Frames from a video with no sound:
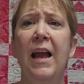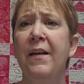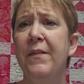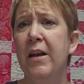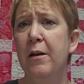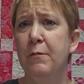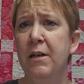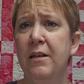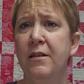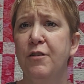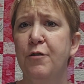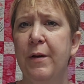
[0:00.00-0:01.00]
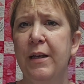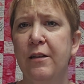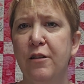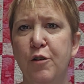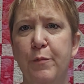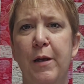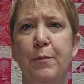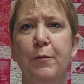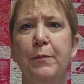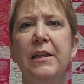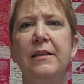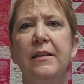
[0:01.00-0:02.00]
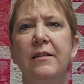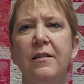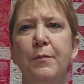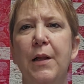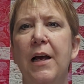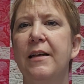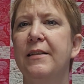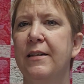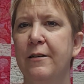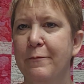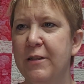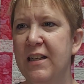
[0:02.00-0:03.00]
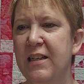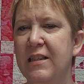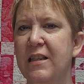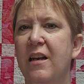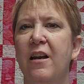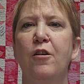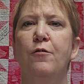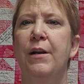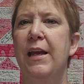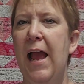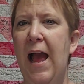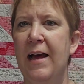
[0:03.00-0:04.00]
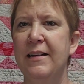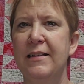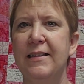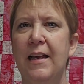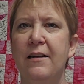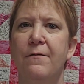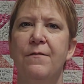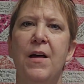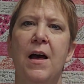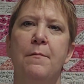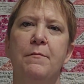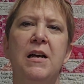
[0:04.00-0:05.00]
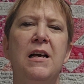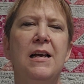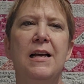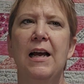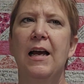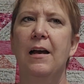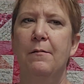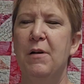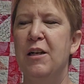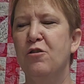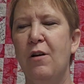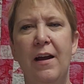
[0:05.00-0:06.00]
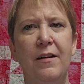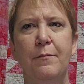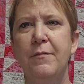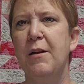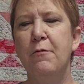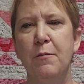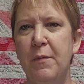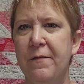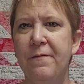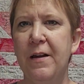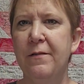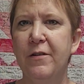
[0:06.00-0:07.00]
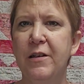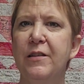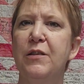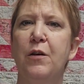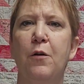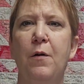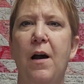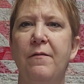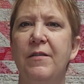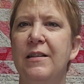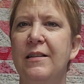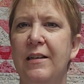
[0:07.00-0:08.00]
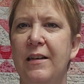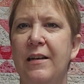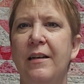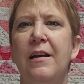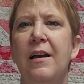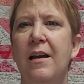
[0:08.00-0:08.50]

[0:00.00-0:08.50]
And then I went into my English paper piecing supplies, and I realized that I already had a set of them. I tried them. They weren't my favorite, so obviously